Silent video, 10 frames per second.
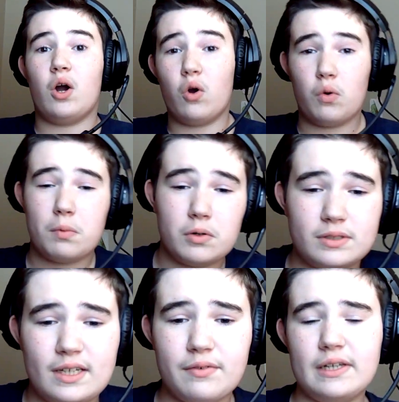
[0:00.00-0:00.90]

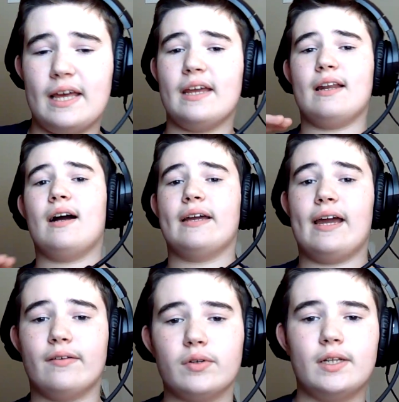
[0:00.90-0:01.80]
almost every day, not
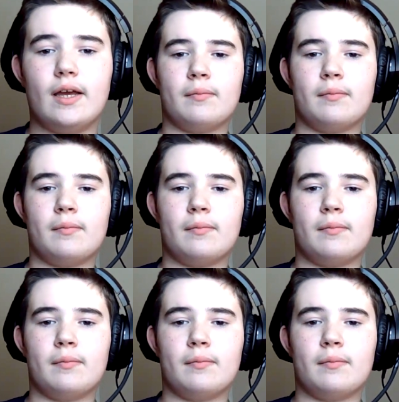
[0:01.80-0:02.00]
every day,